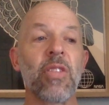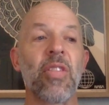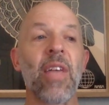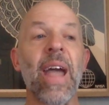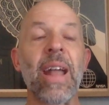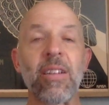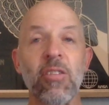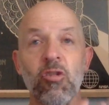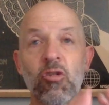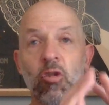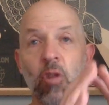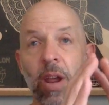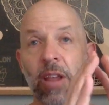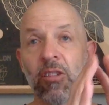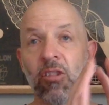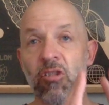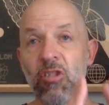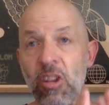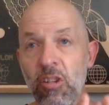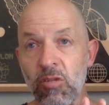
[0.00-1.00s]
That
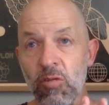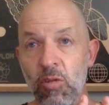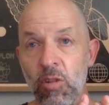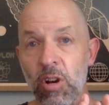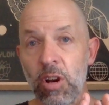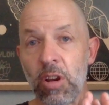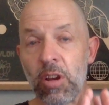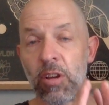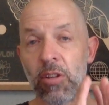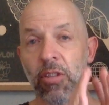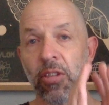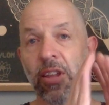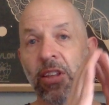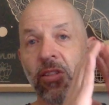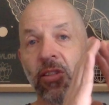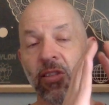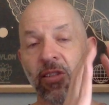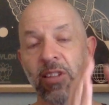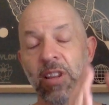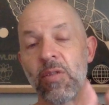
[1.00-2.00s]
Transnistria
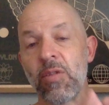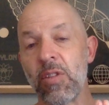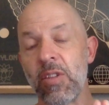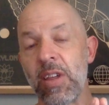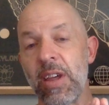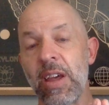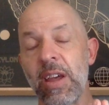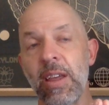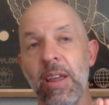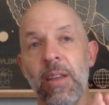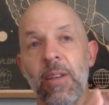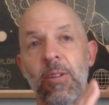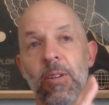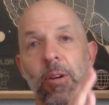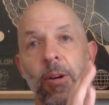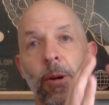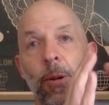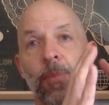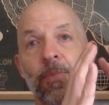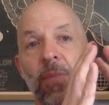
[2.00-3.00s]
thin sliver there is
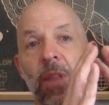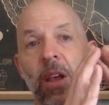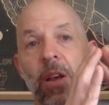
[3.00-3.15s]
a